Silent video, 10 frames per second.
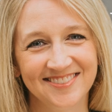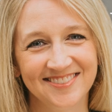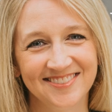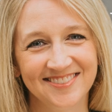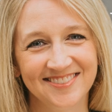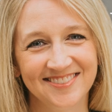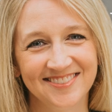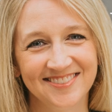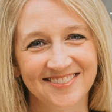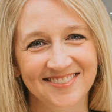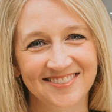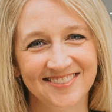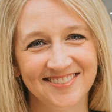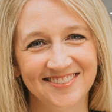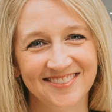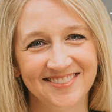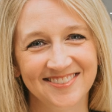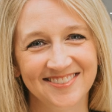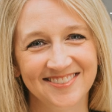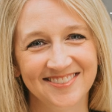
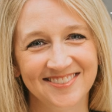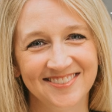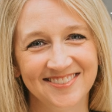(no lip movement)